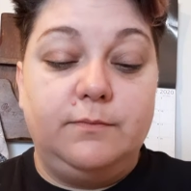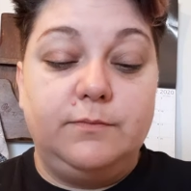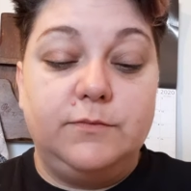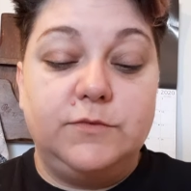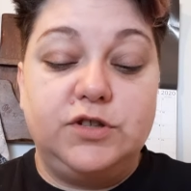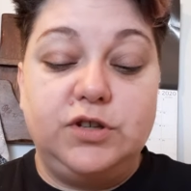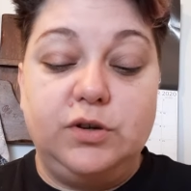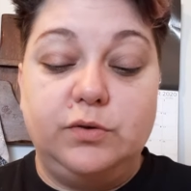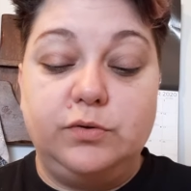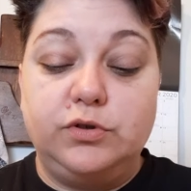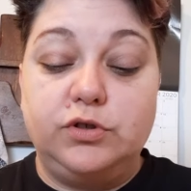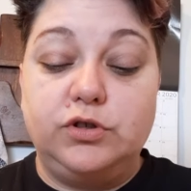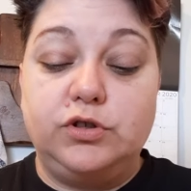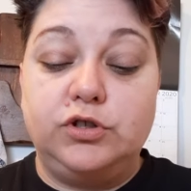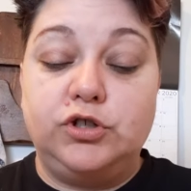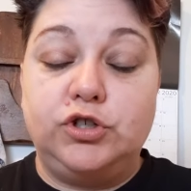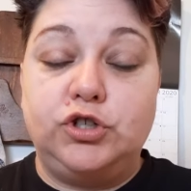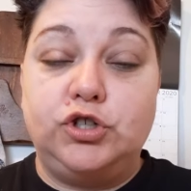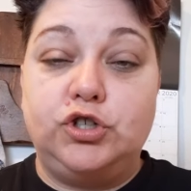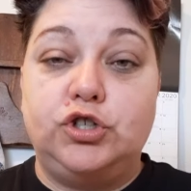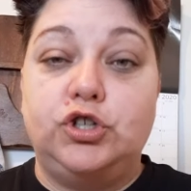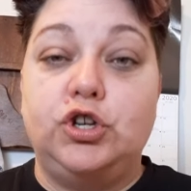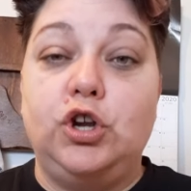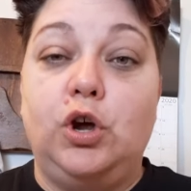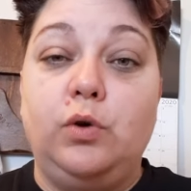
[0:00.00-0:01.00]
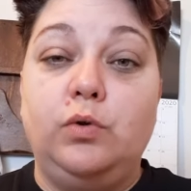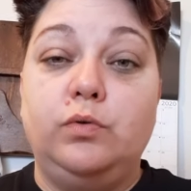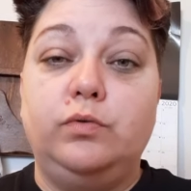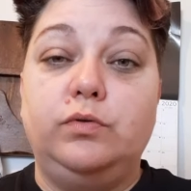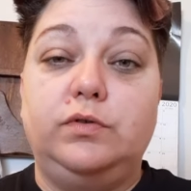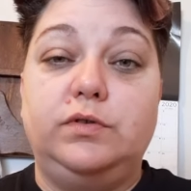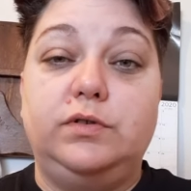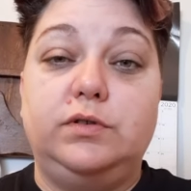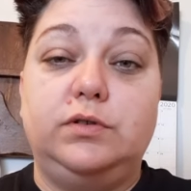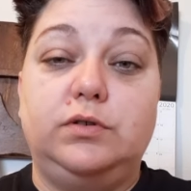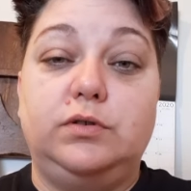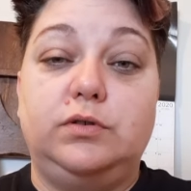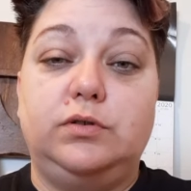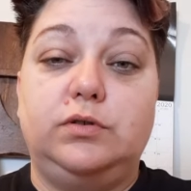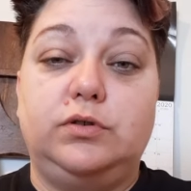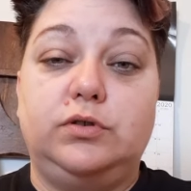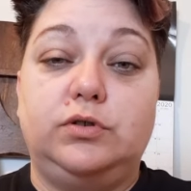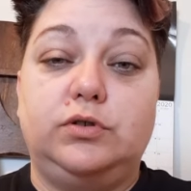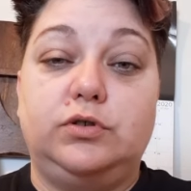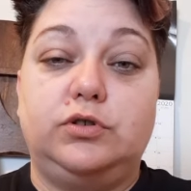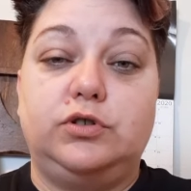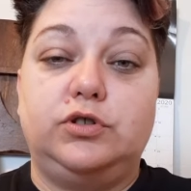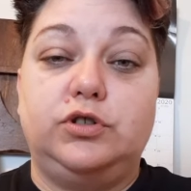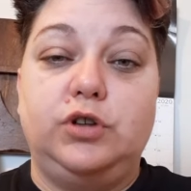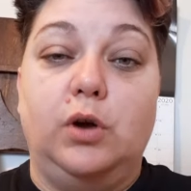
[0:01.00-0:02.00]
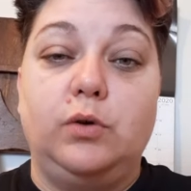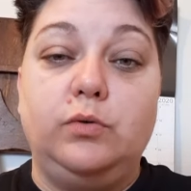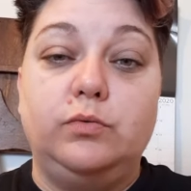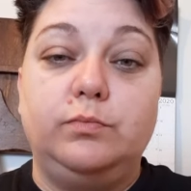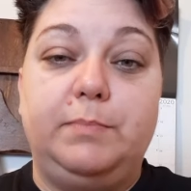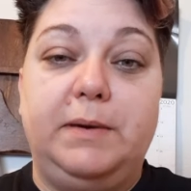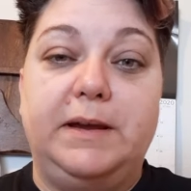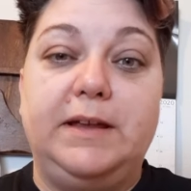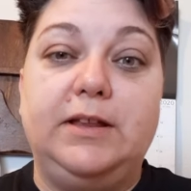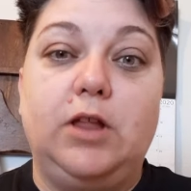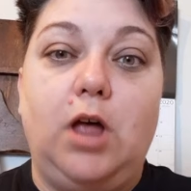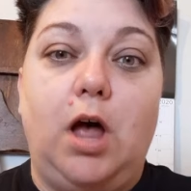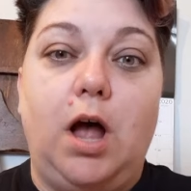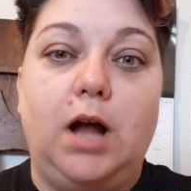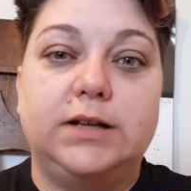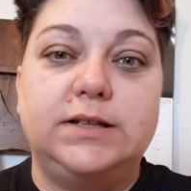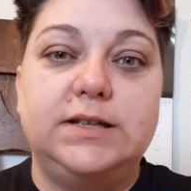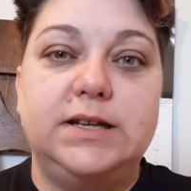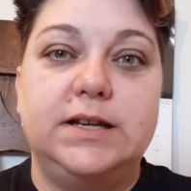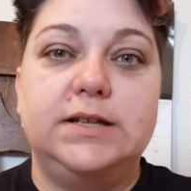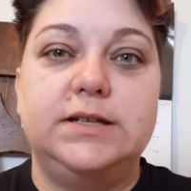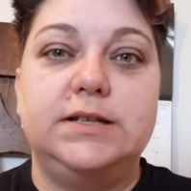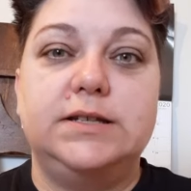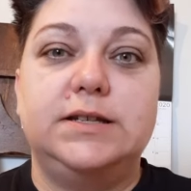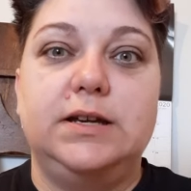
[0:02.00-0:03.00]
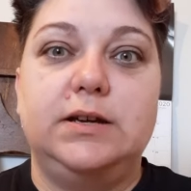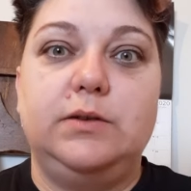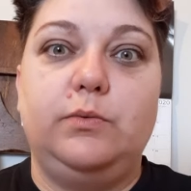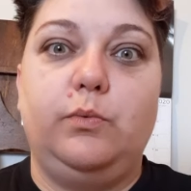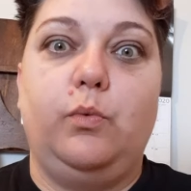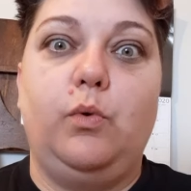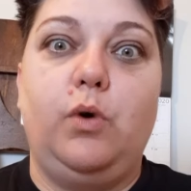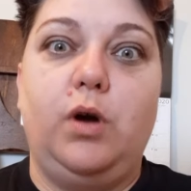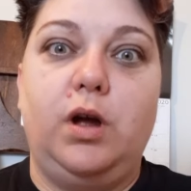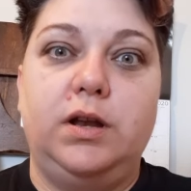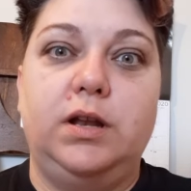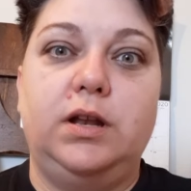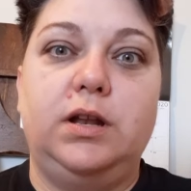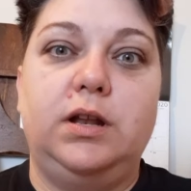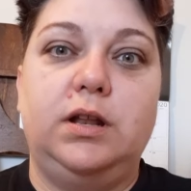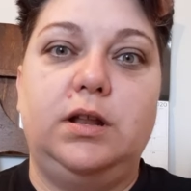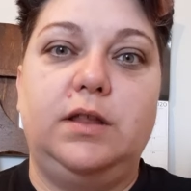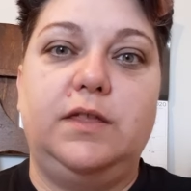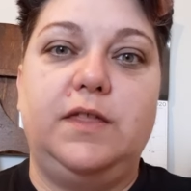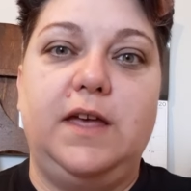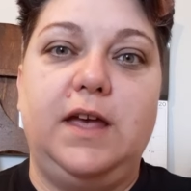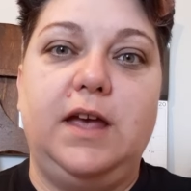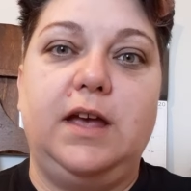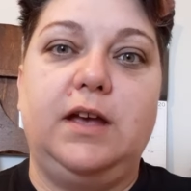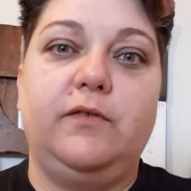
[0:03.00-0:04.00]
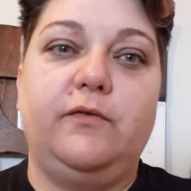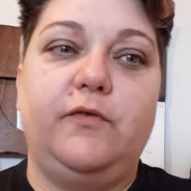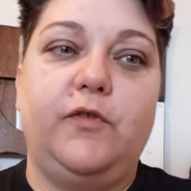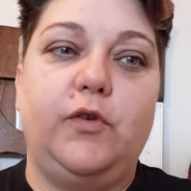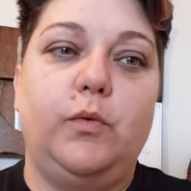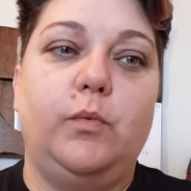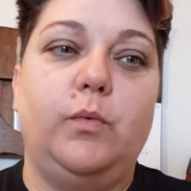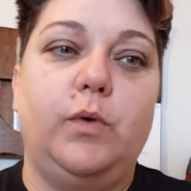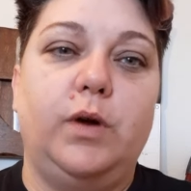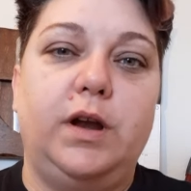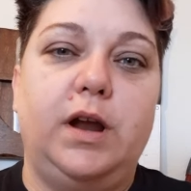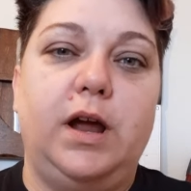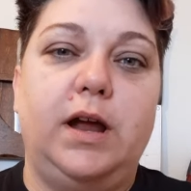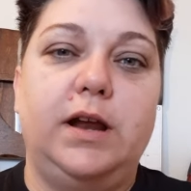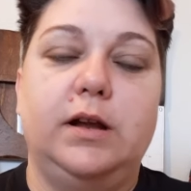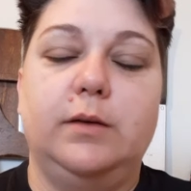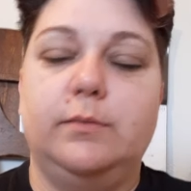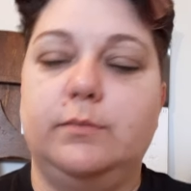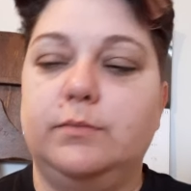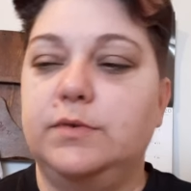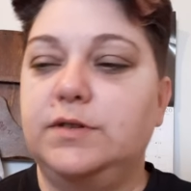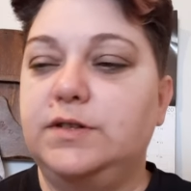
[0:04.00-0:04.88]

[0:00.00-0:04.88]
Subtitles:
So don't be locked into one thing for one item.